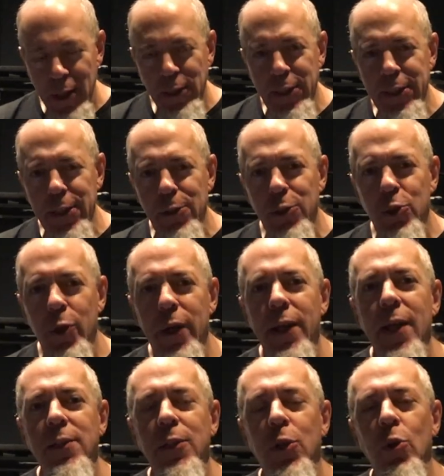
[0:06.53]
GeoShred
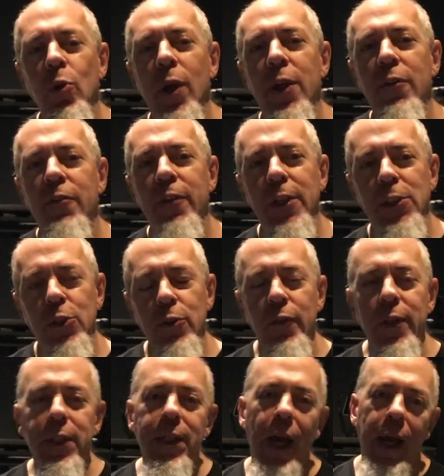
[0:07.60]
has a great feature of
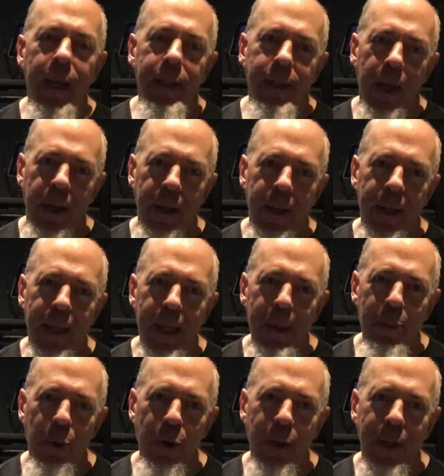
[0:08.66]
a diatonic
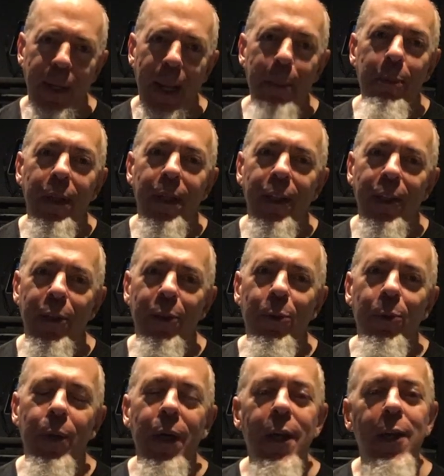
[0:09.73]
keyboard enabling
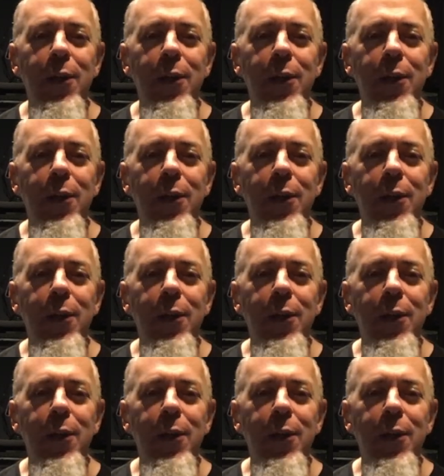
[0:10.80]
you